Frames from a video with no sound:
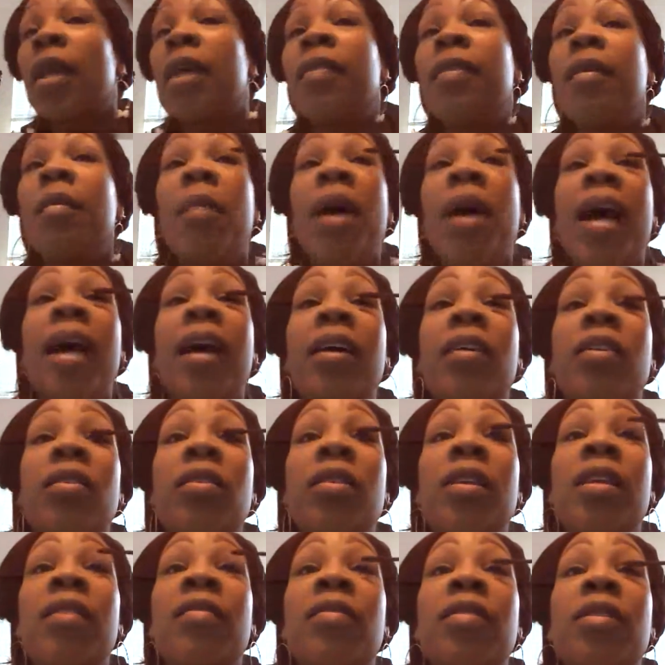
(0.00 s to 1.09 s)
and then back
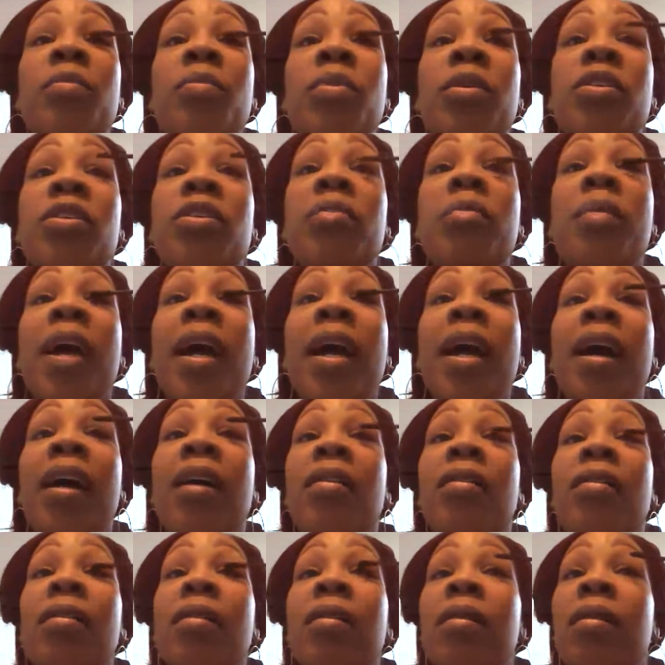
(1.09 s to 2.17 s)
underneath to push them back
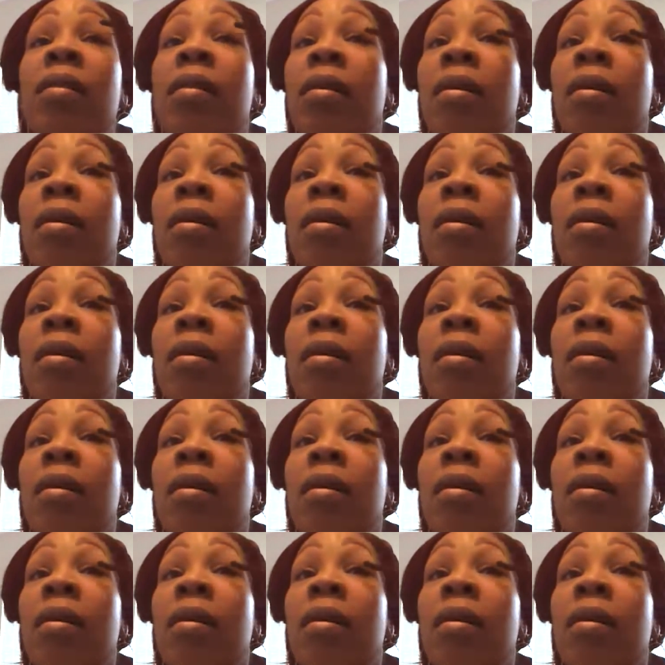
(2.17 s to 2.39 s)
out.